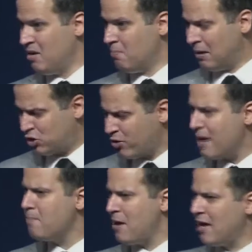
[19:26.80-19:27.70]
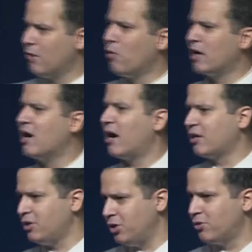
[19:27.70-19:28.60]
But dream big of what God
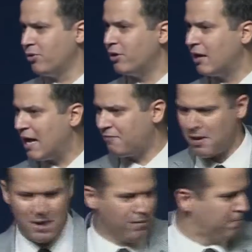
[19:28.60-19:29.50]
could do through your life. Amen.